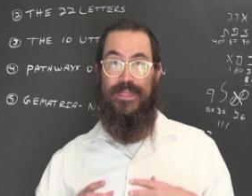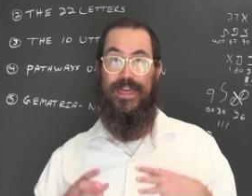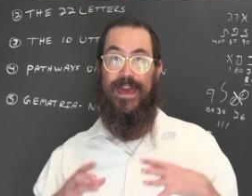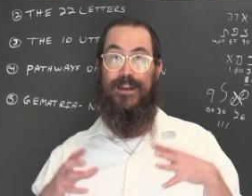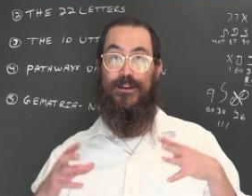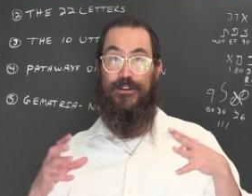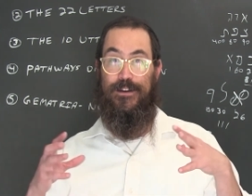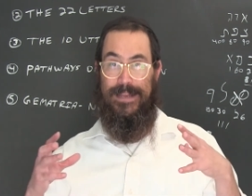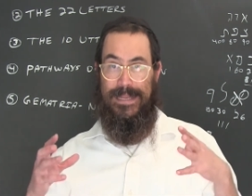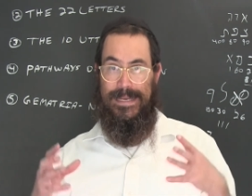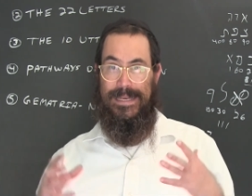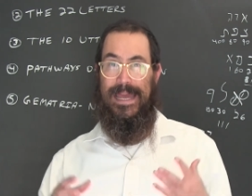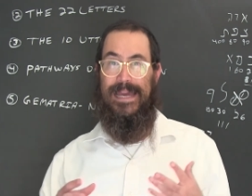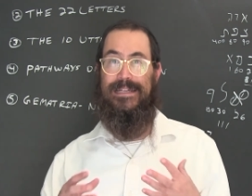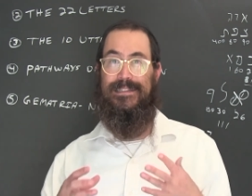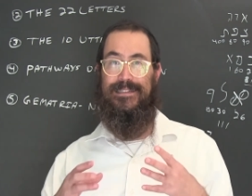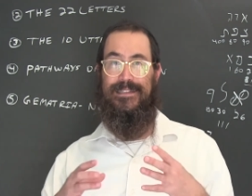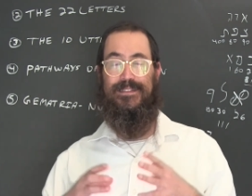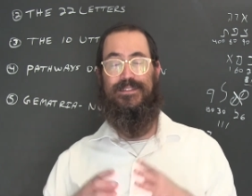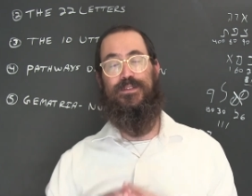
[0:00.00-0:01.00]
that are
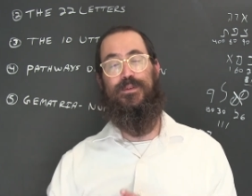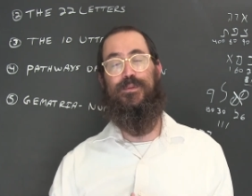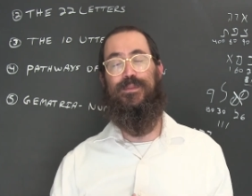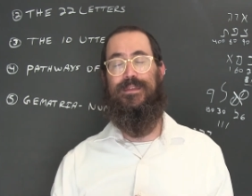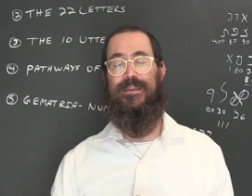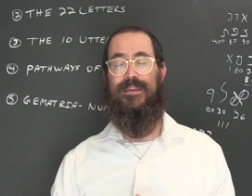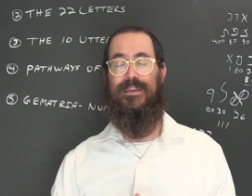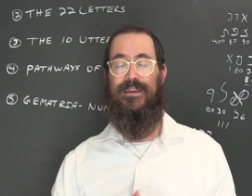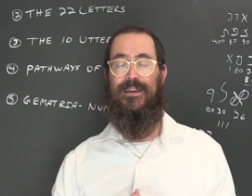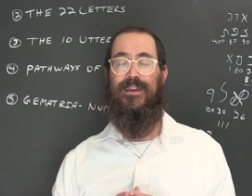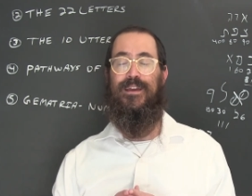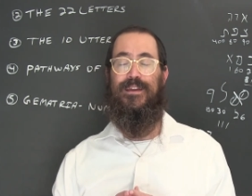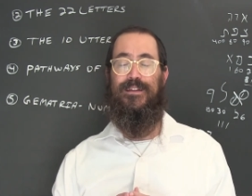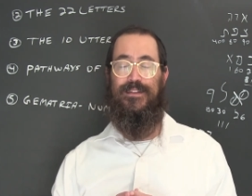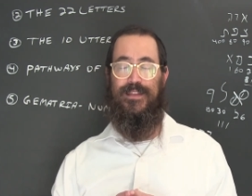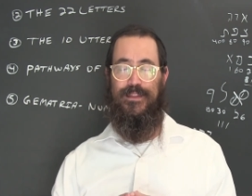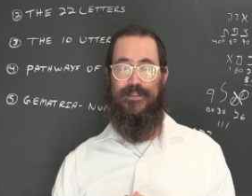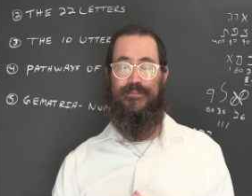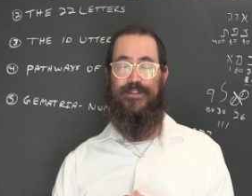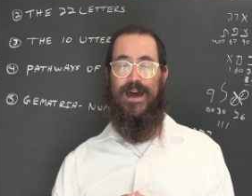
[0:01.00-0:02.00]
connected to the
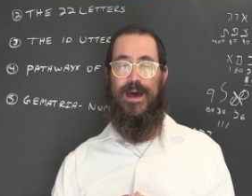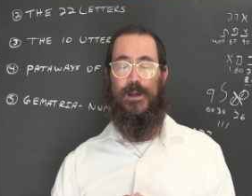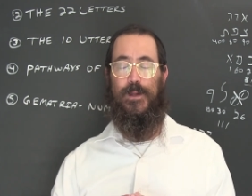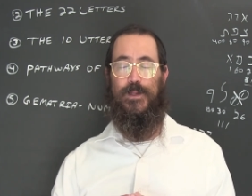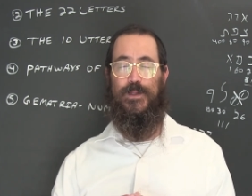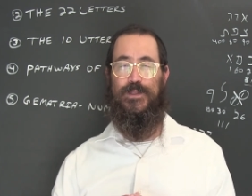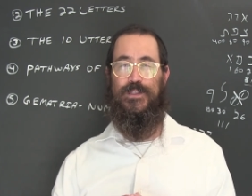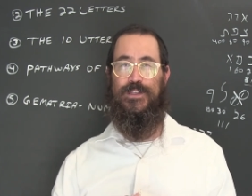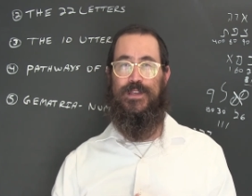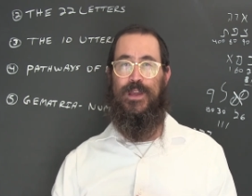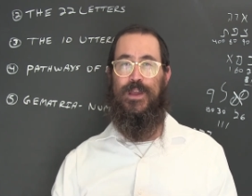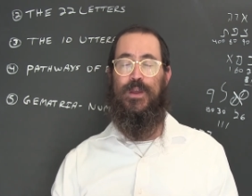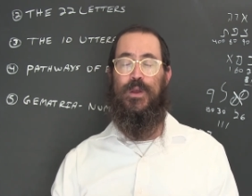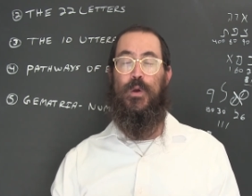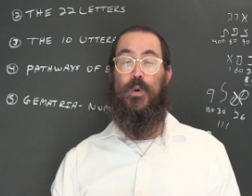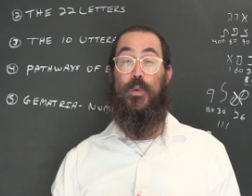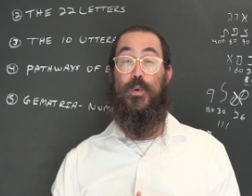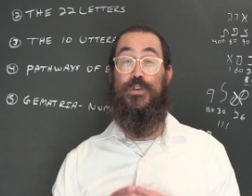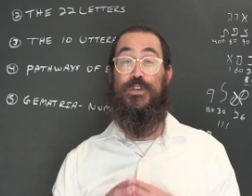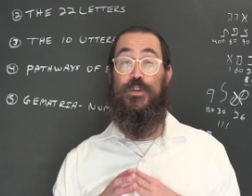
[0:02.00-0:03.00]
to the vowels.
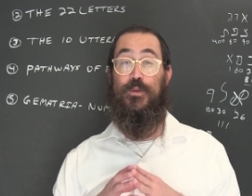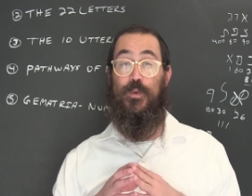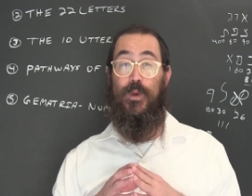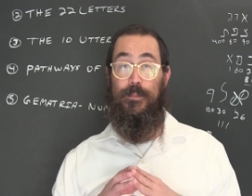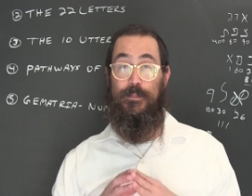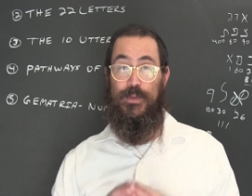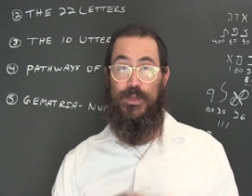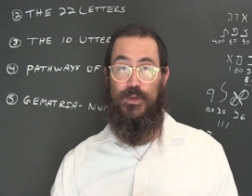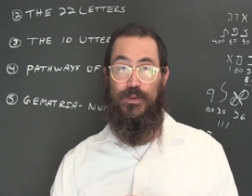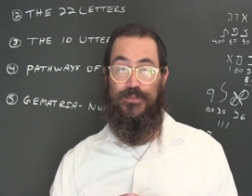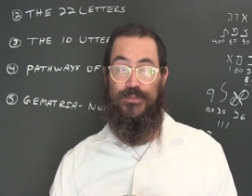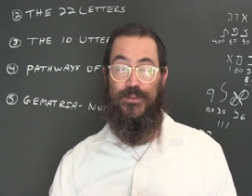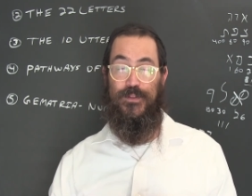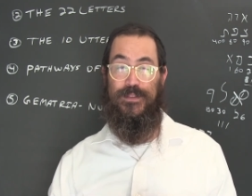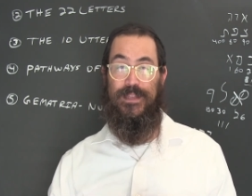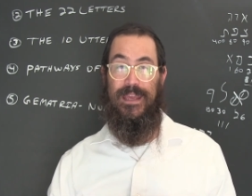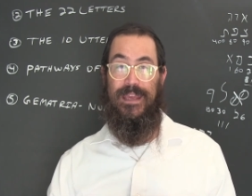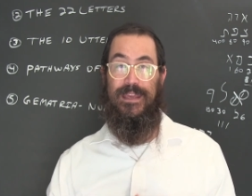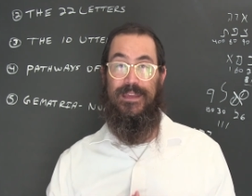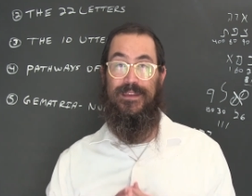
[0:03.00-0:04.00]
Wishing you a beautiful
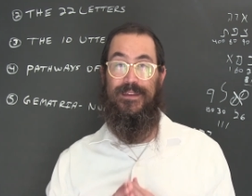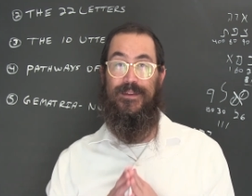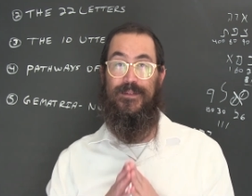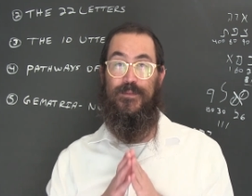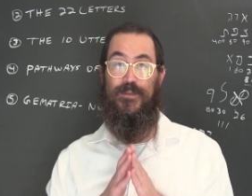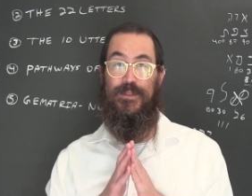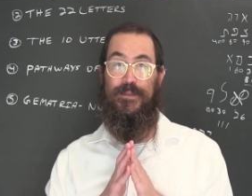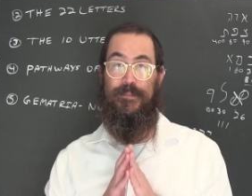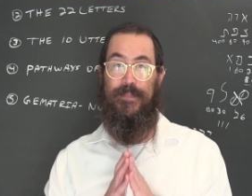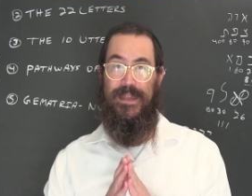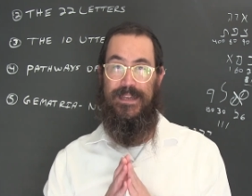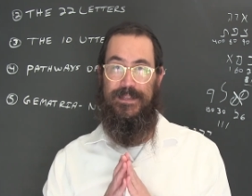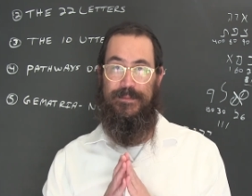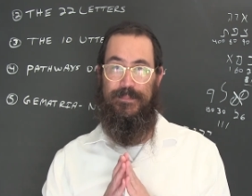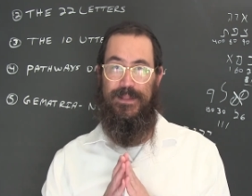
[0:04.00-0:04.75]
day with many